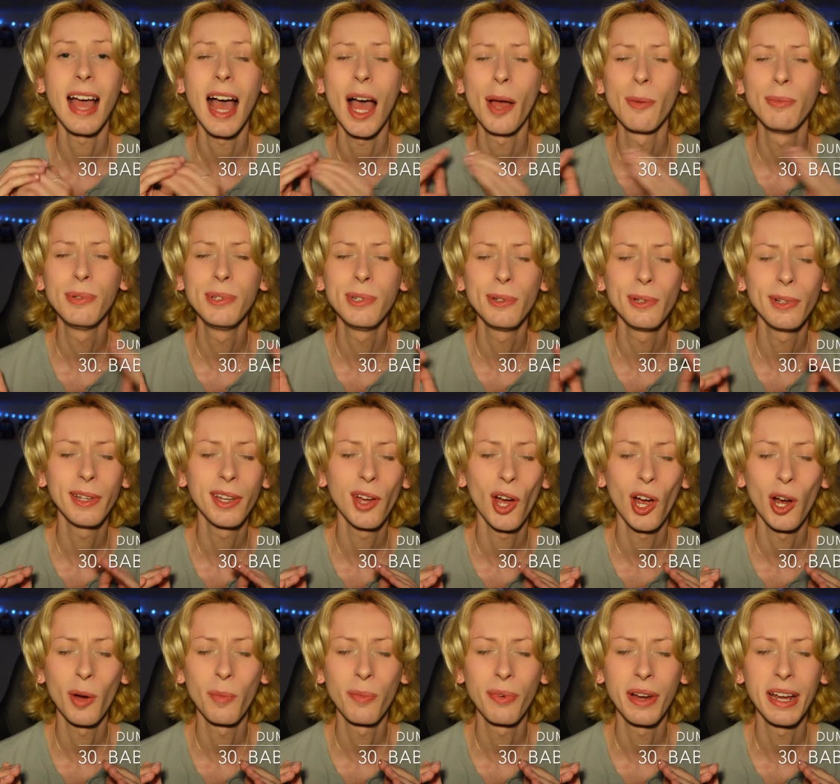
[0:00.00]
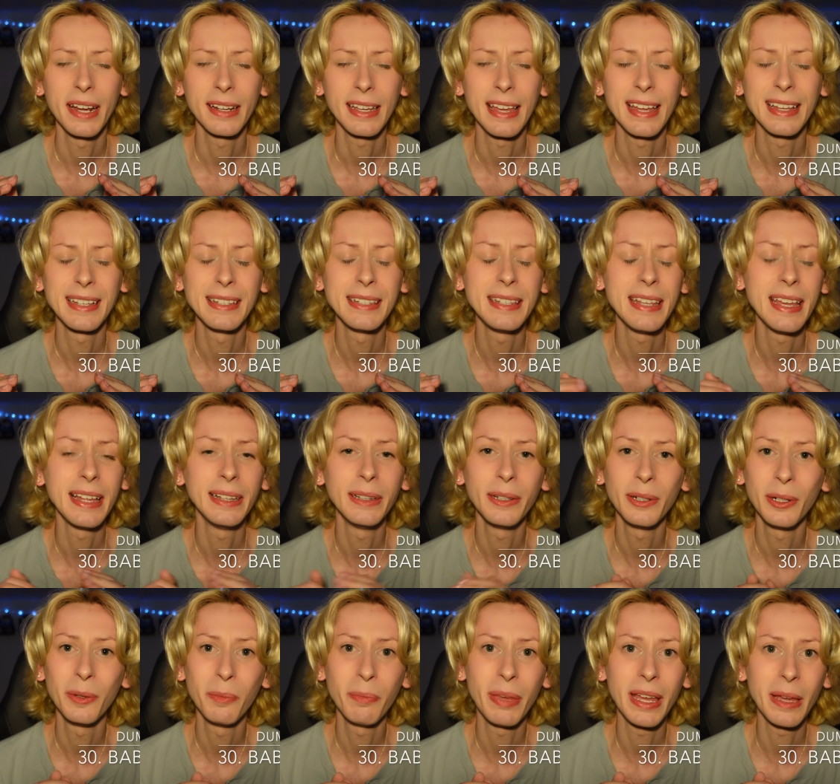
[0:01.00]
absolutely heartbreaking seeing
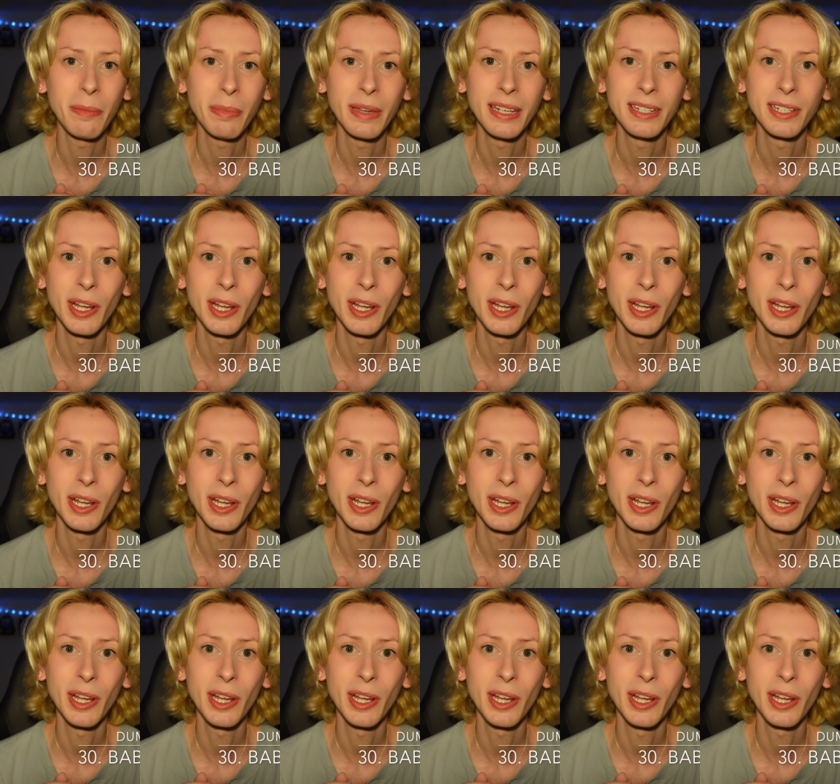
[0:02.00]
little baby